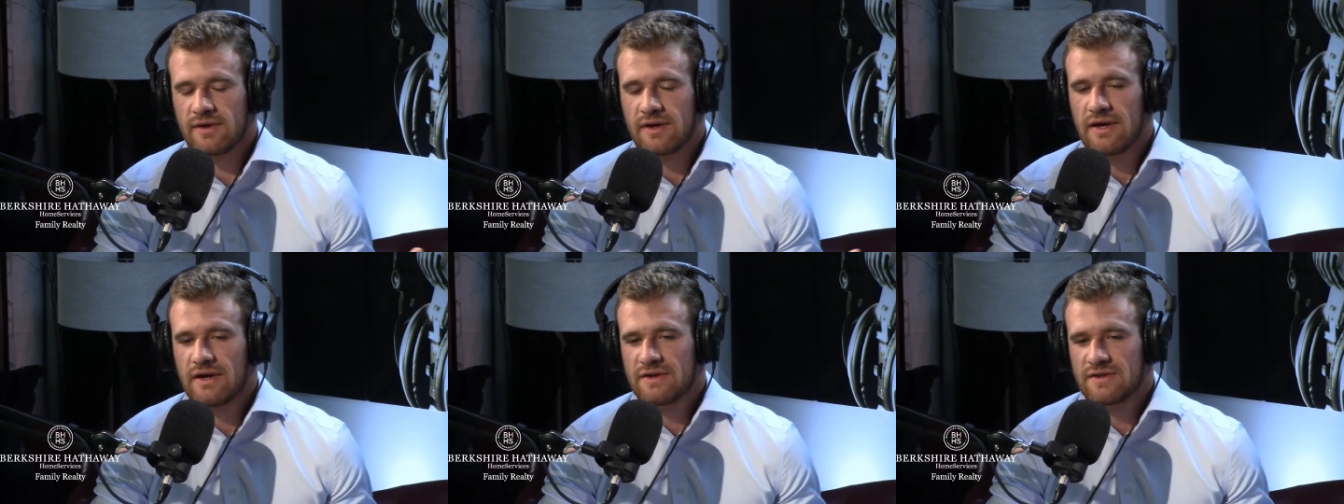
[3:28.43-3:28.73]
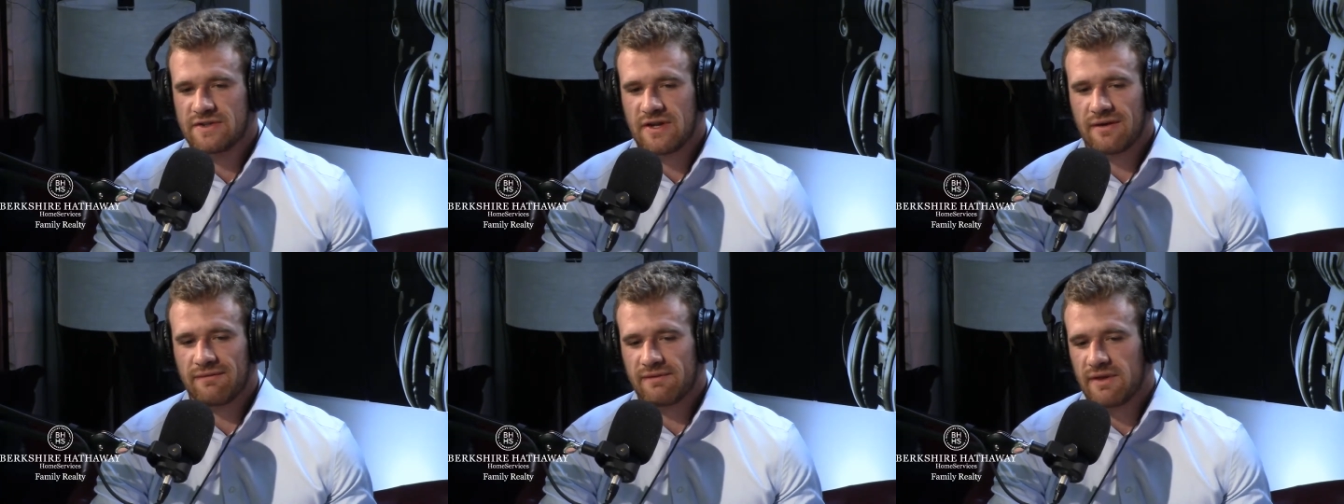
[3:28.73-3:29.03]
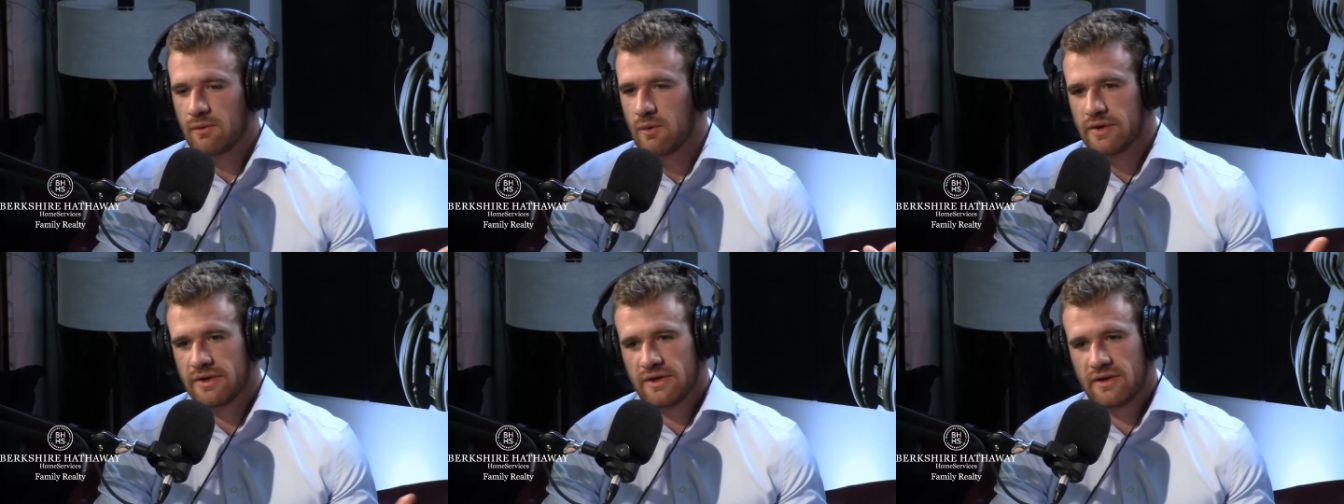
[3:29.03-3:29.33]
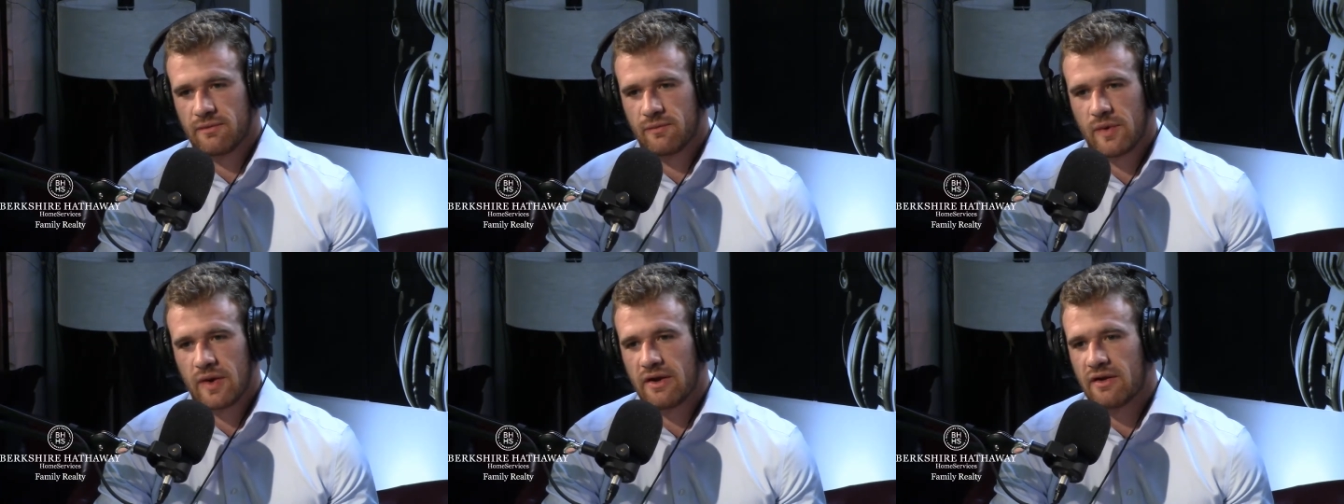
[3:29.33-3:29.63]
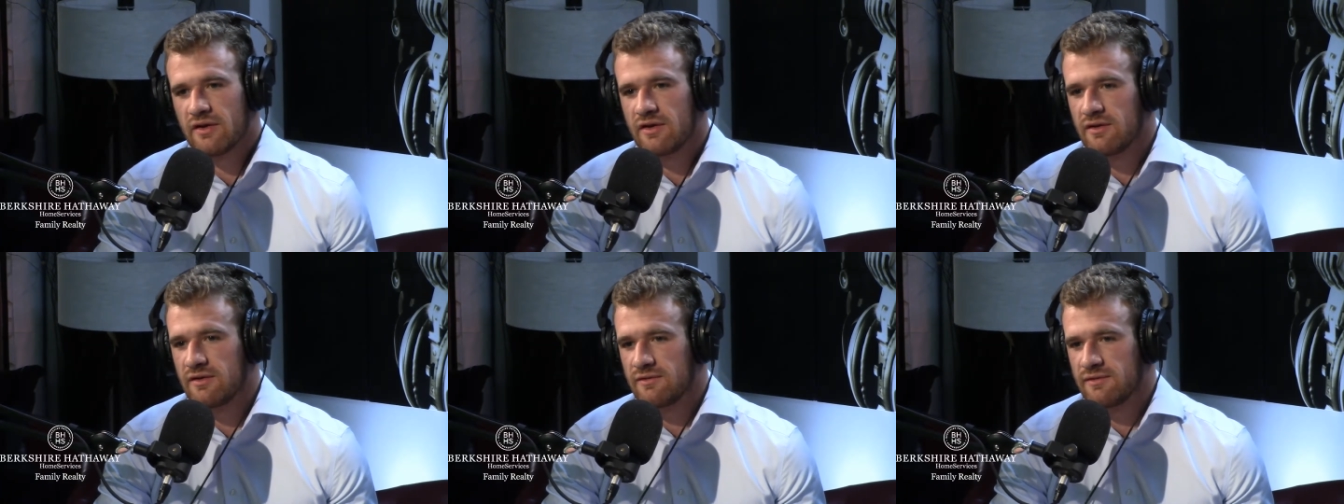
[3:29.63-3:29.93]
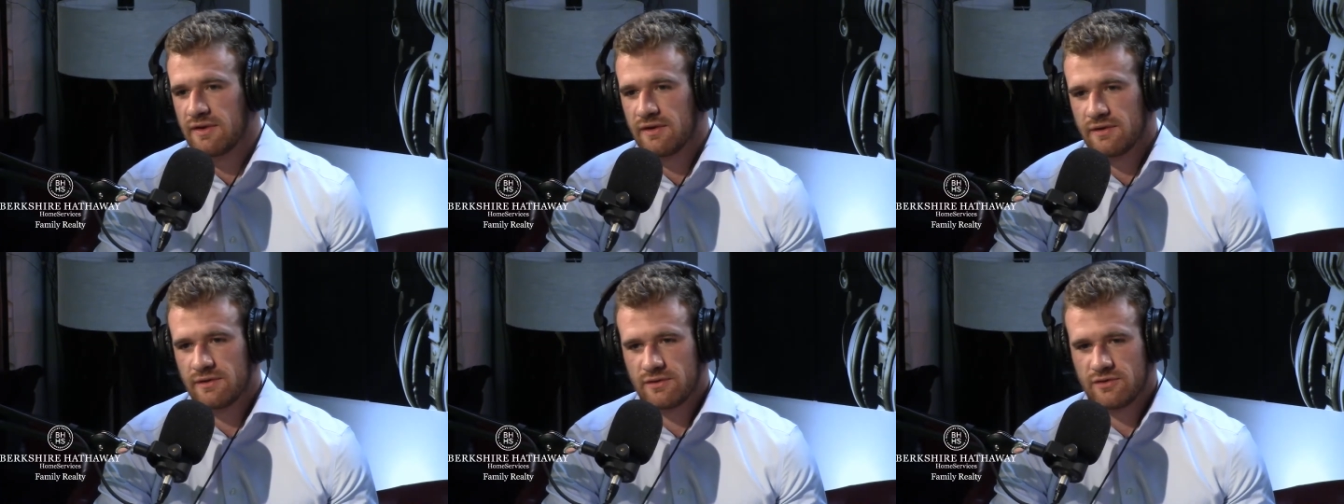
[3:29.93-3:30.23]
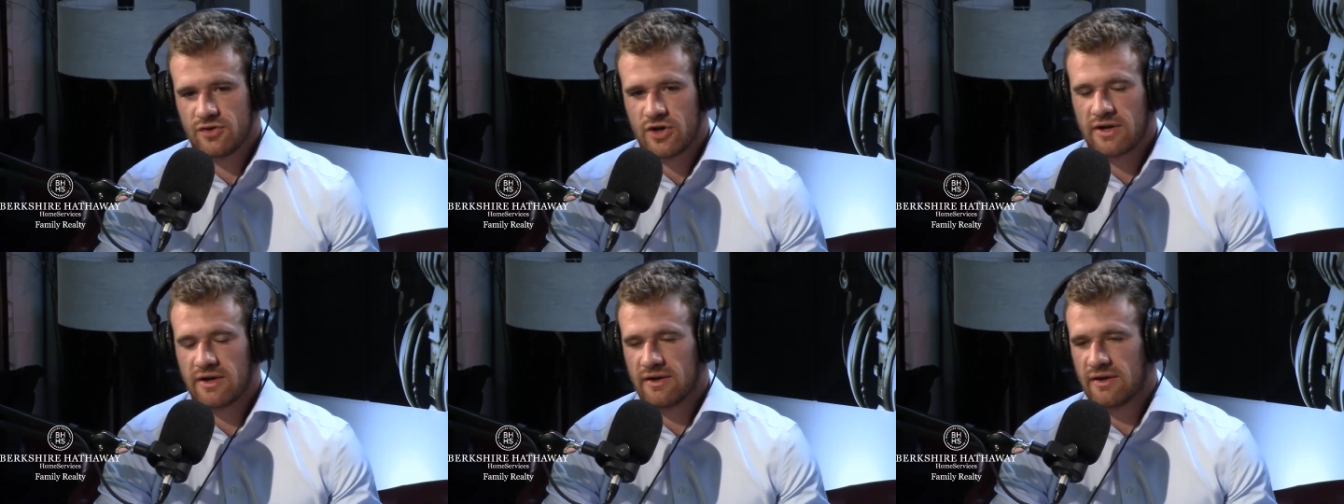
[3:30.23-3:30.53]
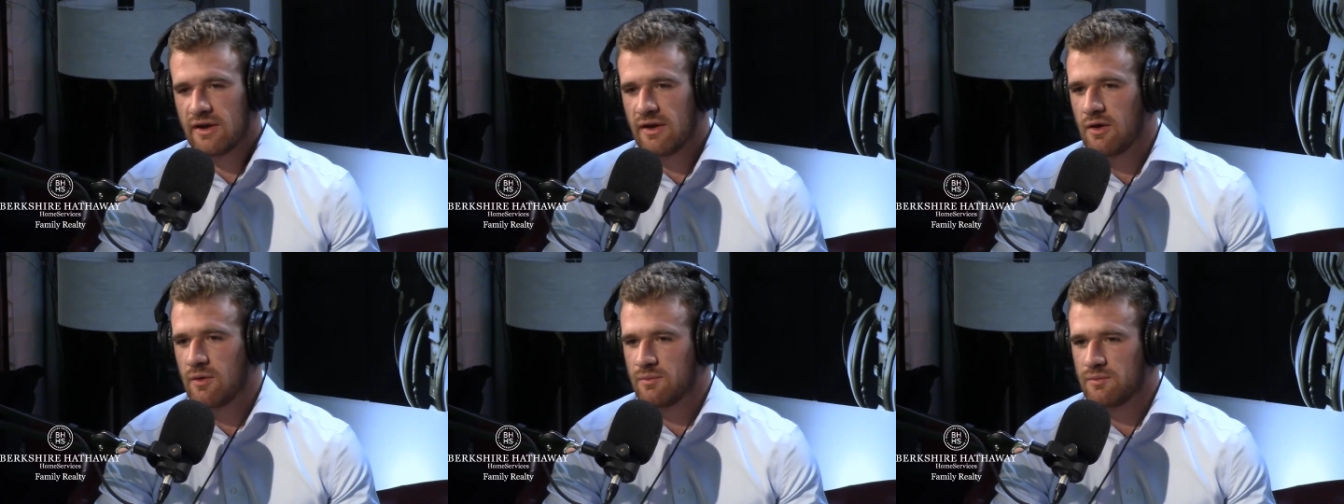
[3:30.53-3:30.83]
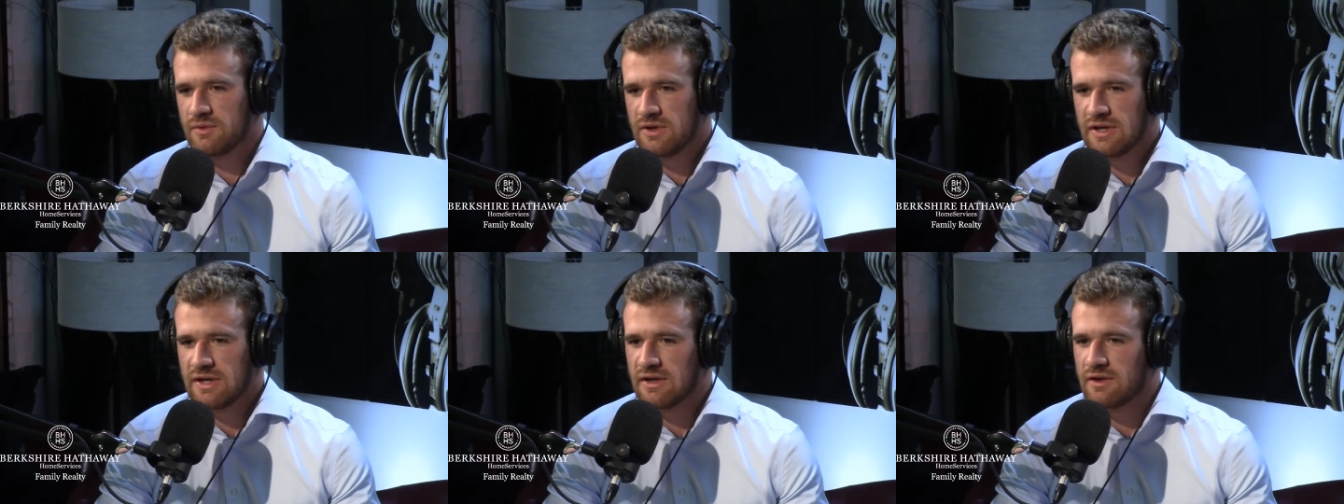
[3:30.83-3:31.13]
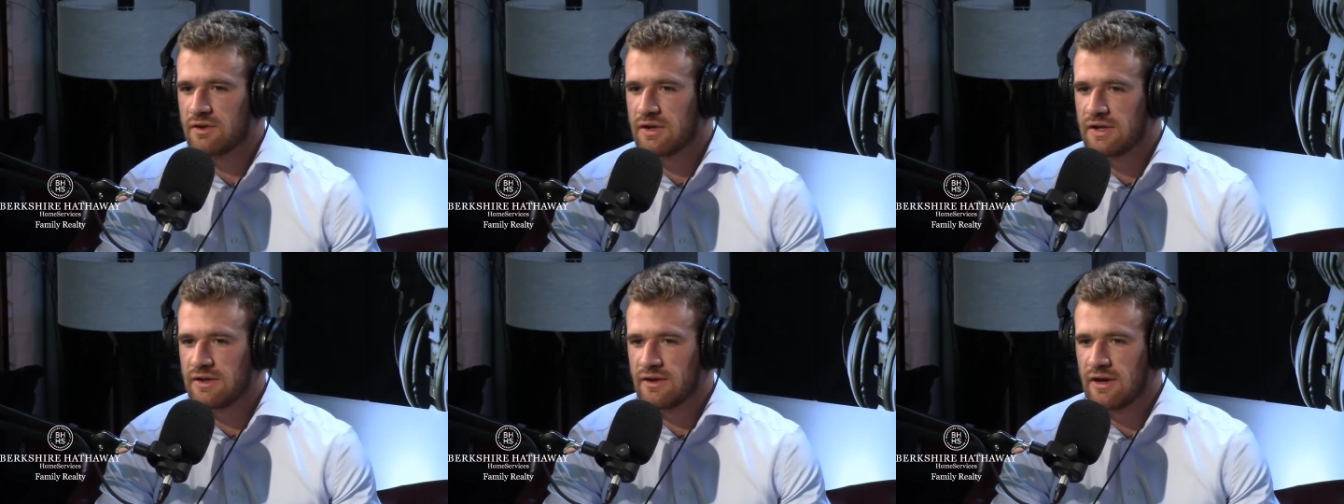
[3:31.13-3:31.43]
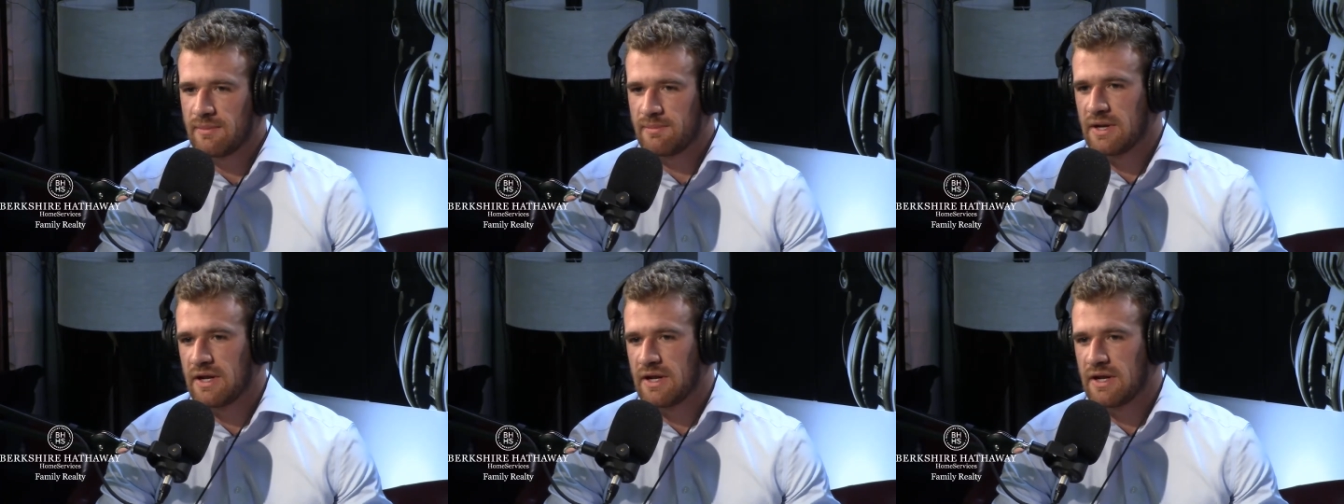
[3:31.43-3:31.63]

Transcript: stuff they want to get rid of. They're trying to help get it cleaned up,